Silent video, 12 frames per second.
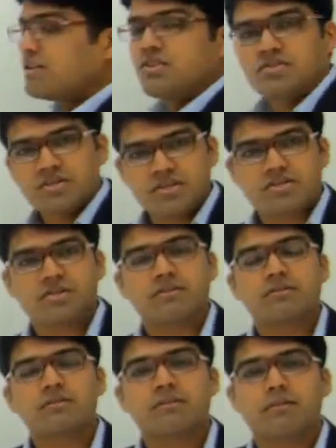such
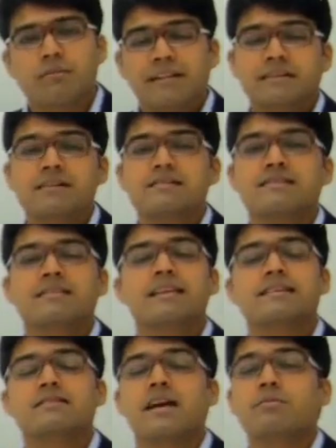methods in the
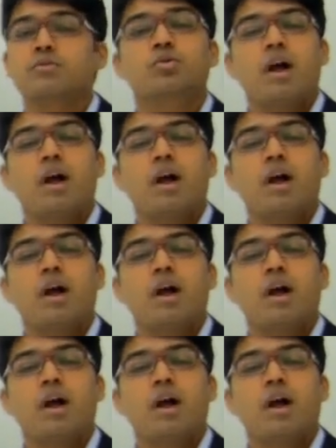exam,